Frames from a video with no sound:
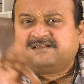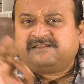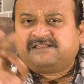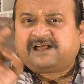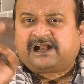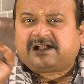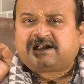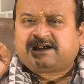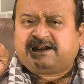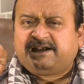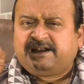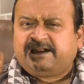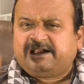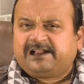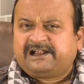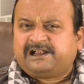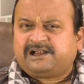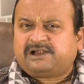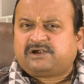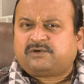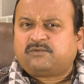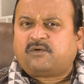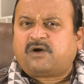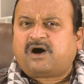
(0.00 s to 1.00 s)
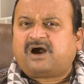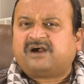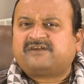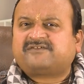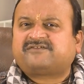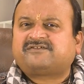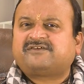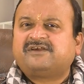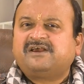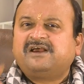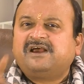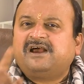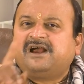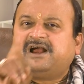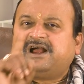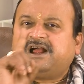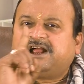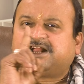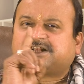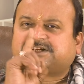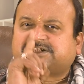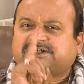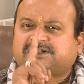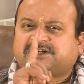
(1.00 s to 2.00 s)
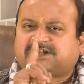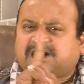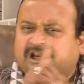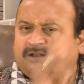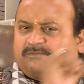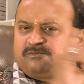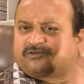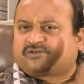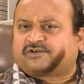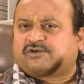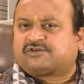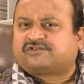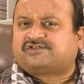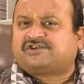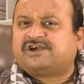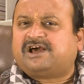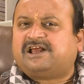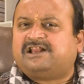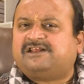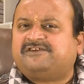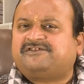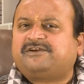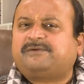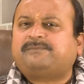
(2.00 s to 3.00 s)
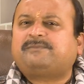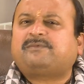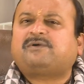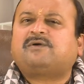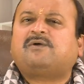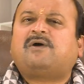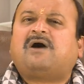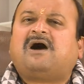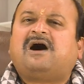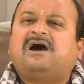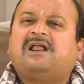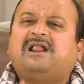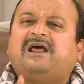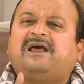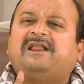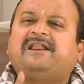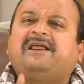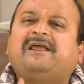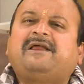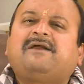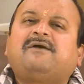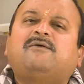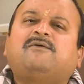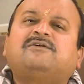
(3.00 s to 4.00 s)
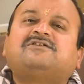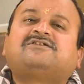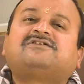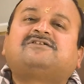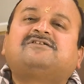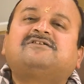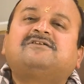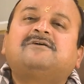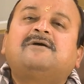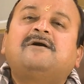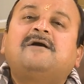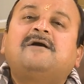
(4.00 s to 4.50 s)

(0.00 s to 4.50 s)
that lean towards extreme socialism to aligning with